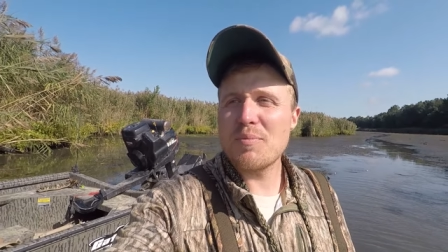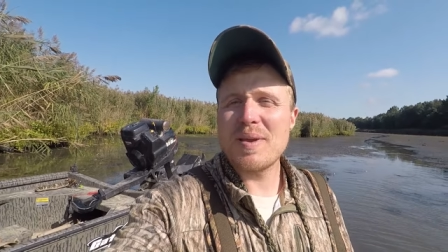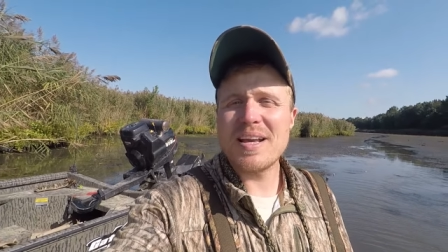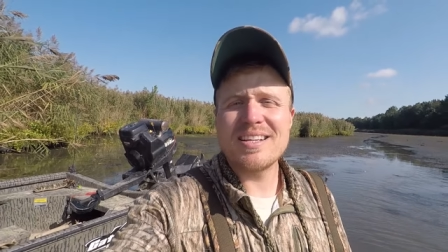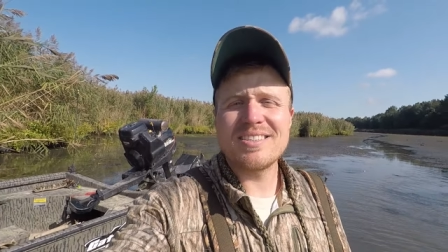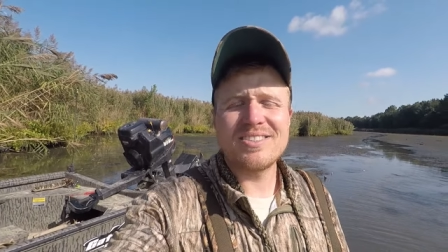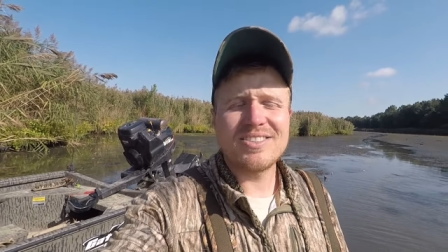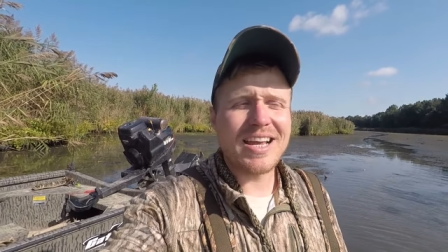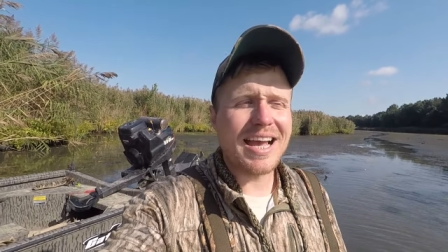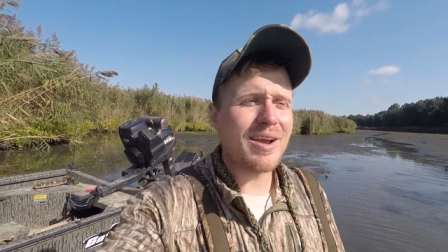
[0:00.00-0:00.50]

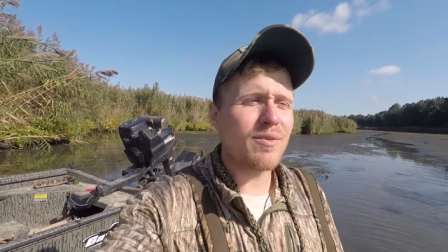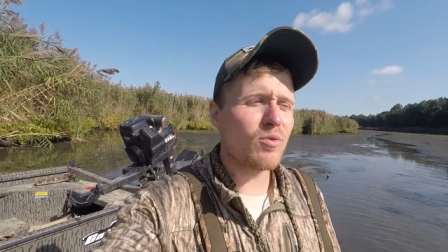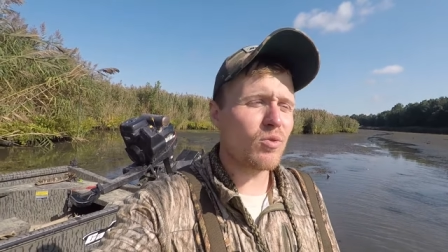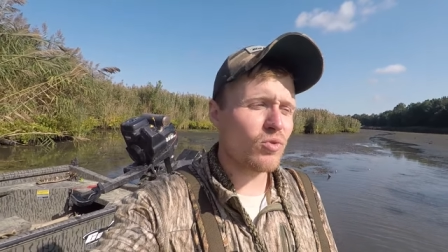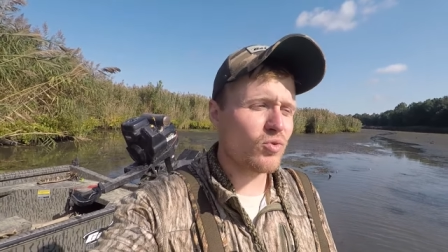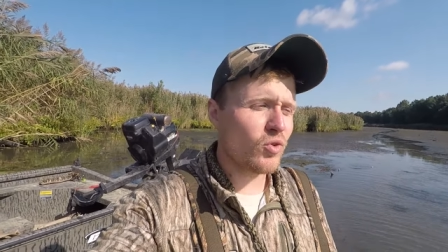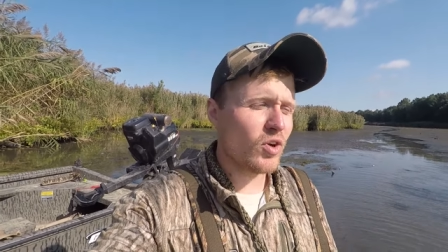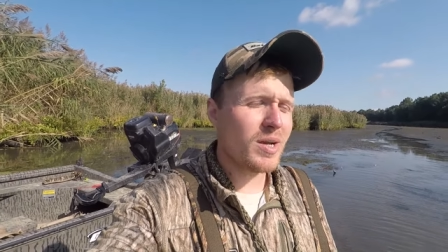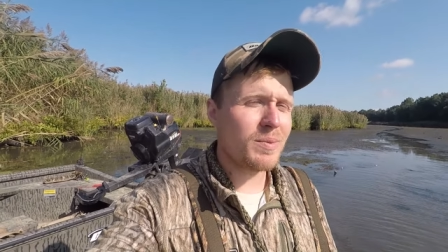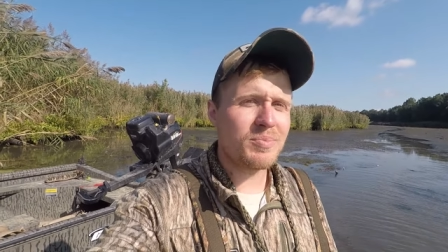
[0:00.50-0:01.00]
me several
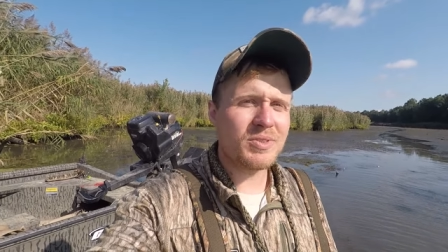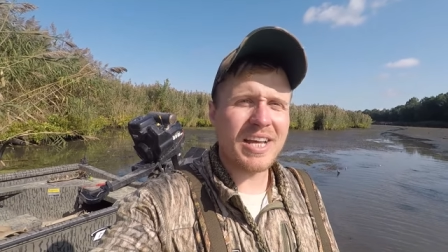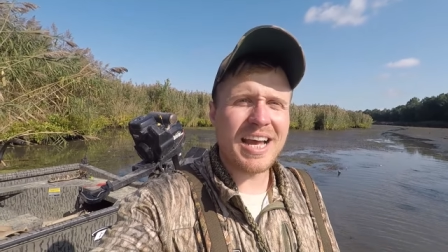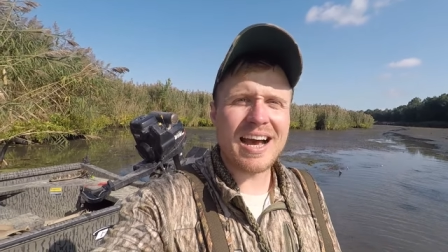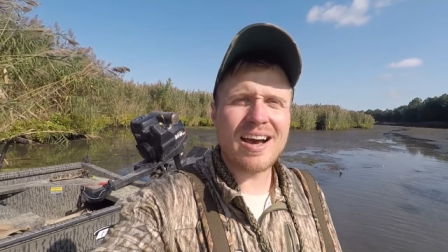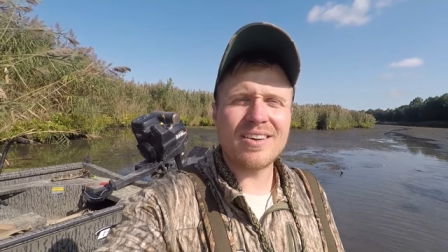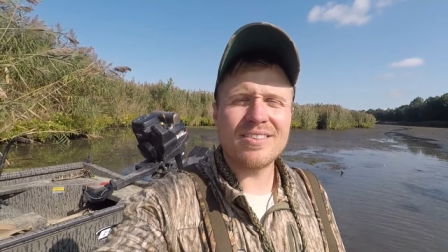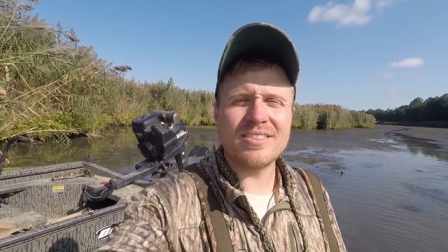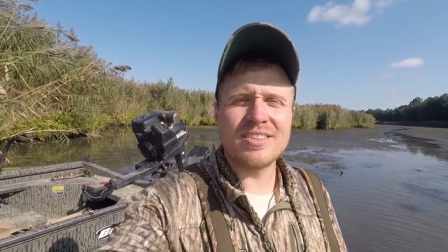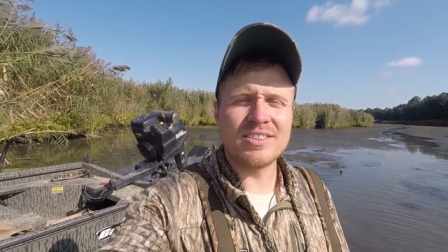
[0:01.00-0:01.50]
trips
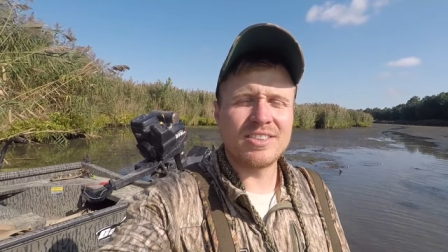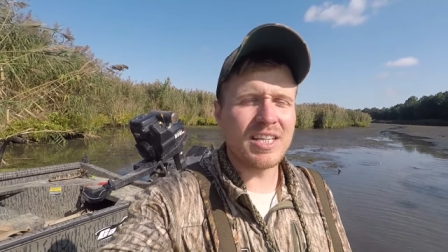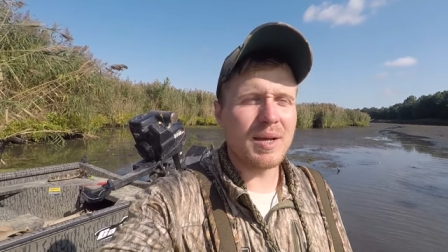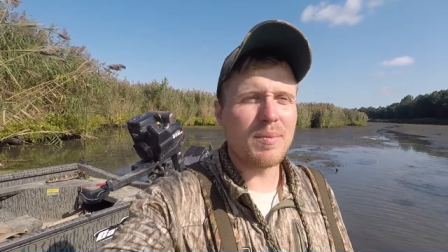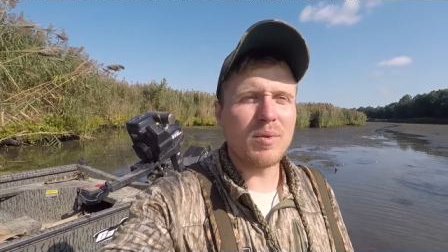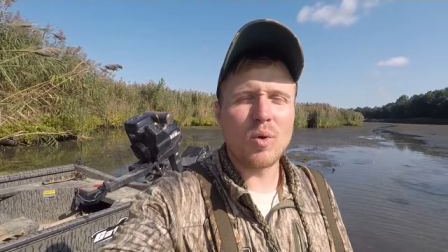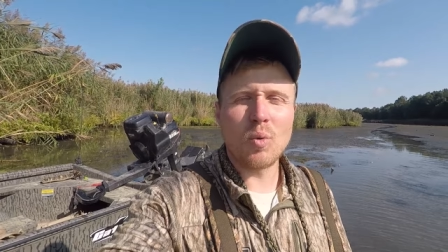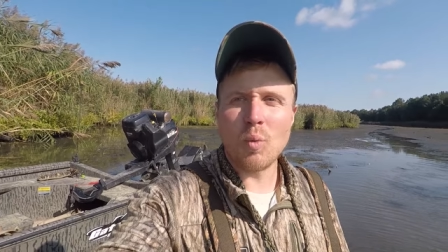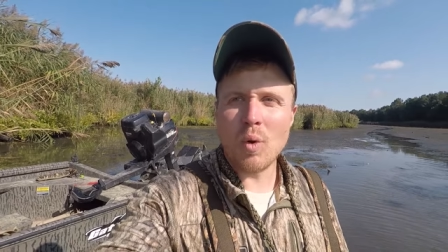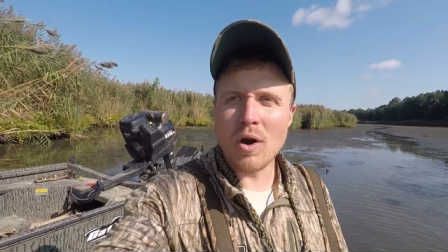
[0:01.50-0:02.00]
out to
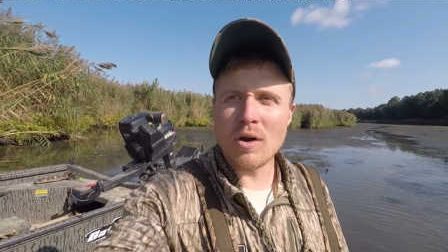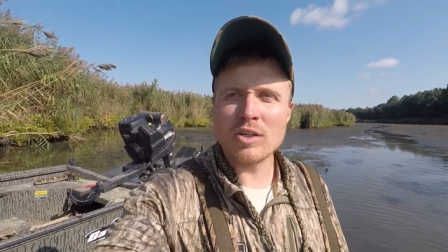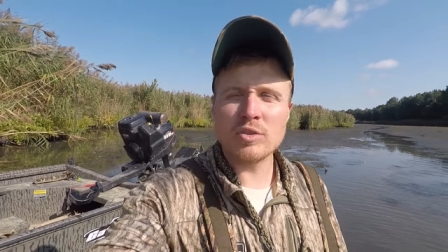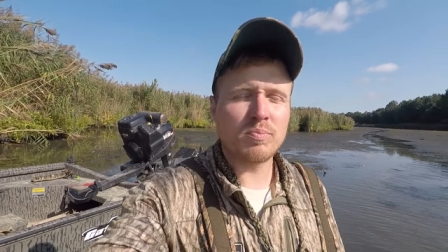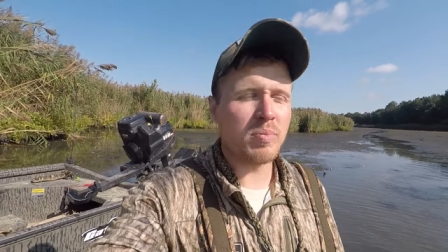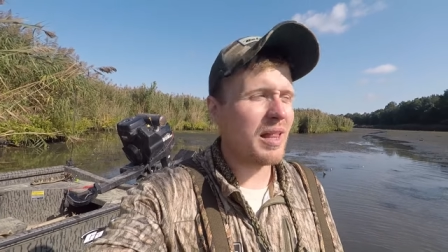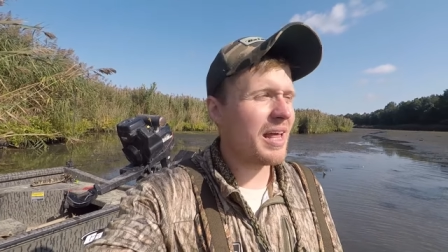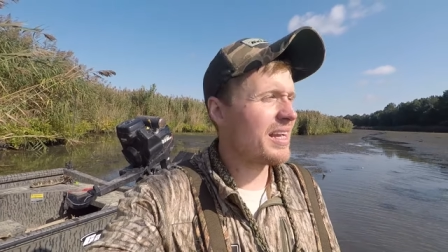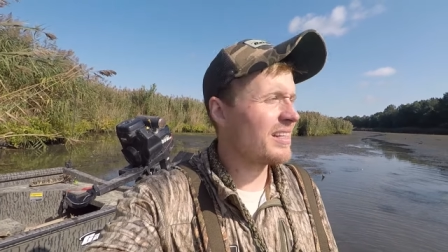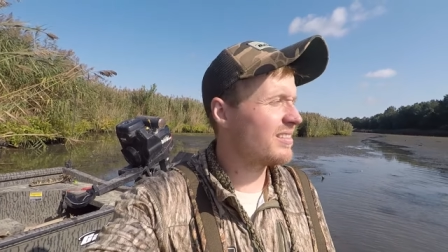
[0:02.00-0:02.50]
some of the
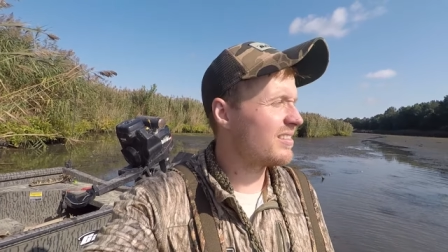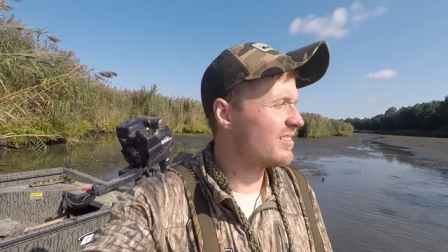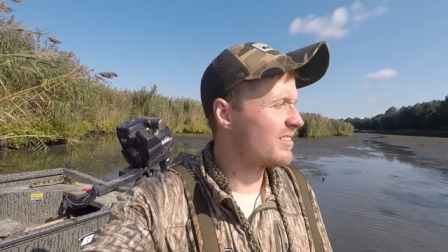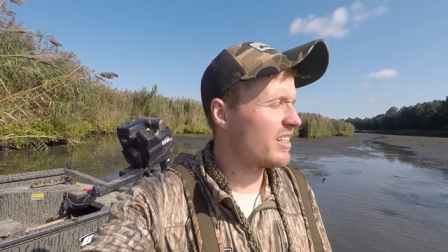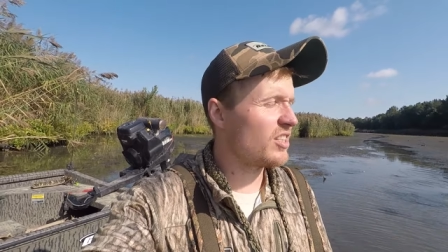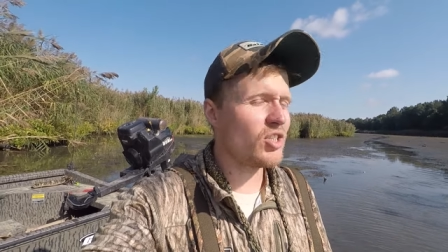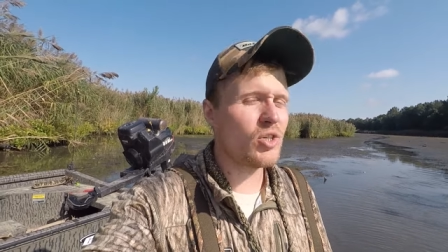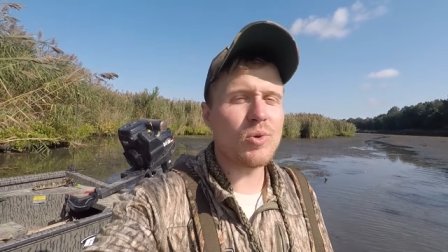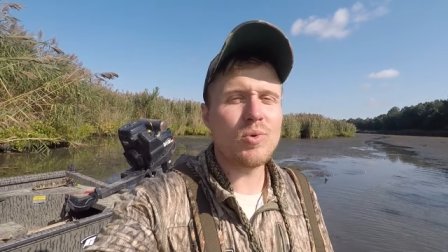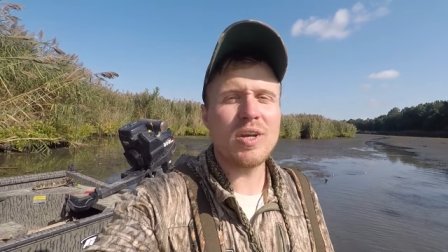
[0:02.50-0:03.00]
worst places
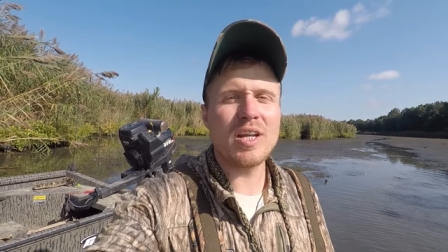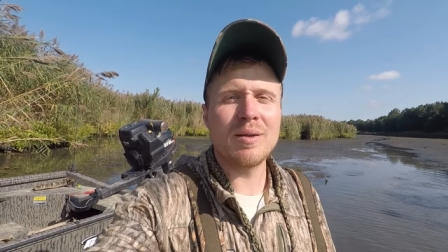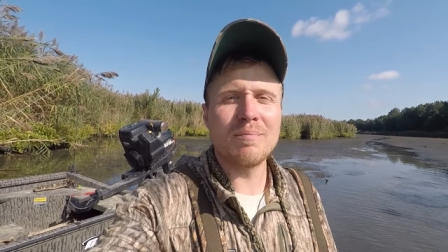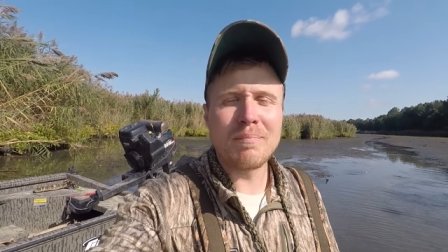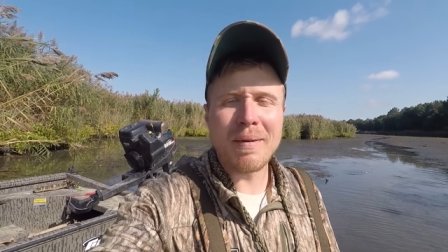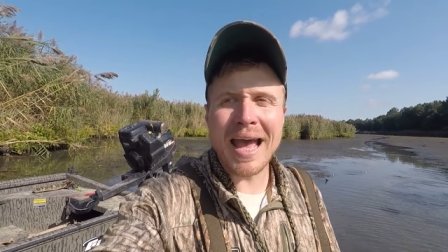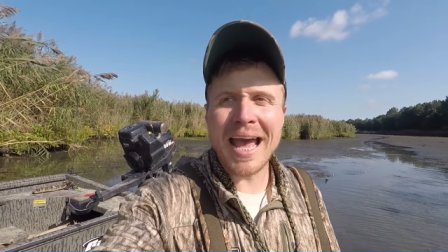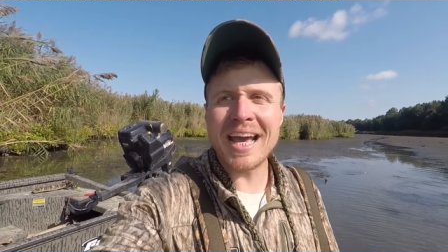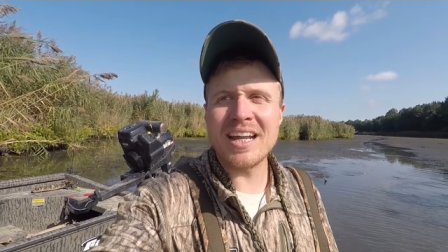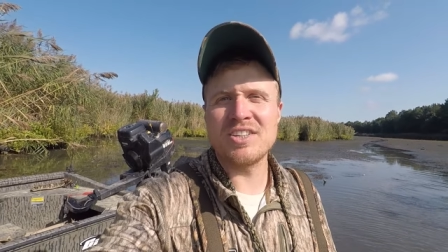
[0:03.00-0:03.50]
that you can
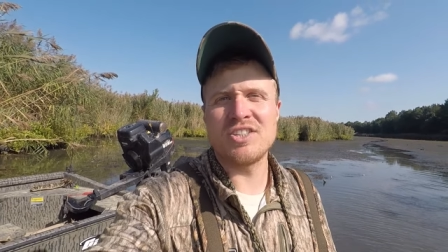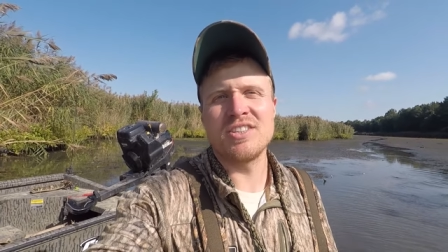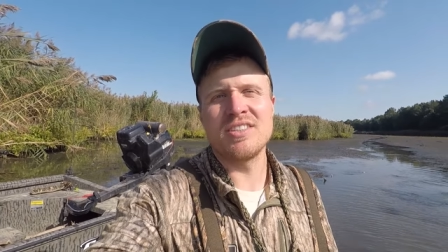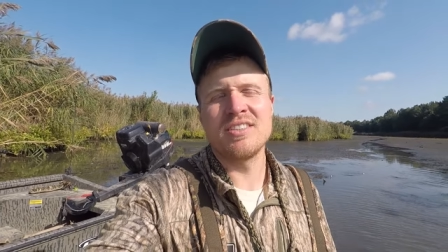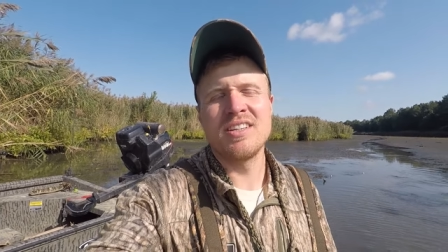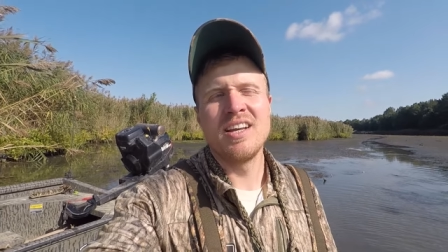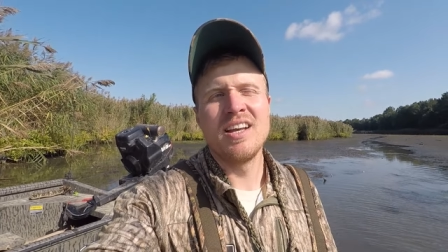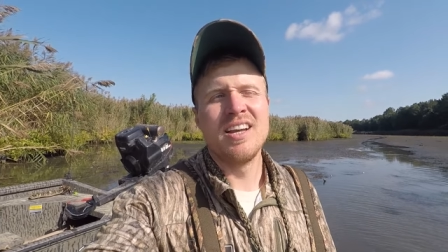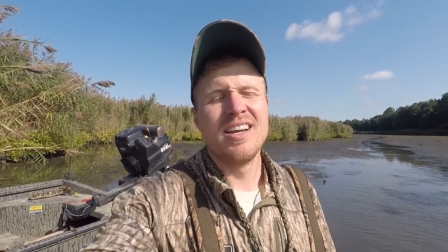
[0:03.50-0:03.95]
imagine